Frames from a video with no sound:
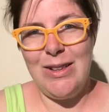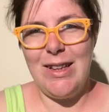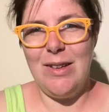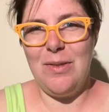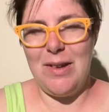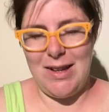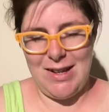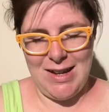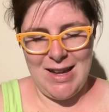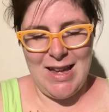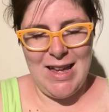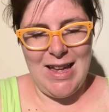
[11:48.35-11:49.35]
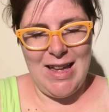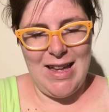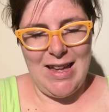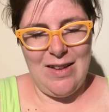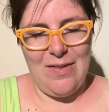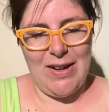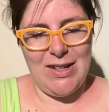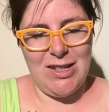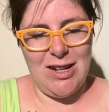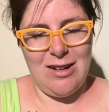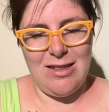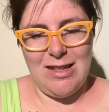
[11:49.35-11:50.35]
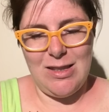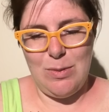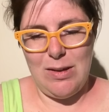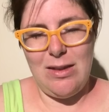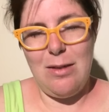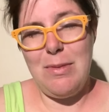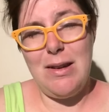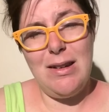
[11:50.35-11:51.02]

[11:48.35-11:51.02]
if I share this with them.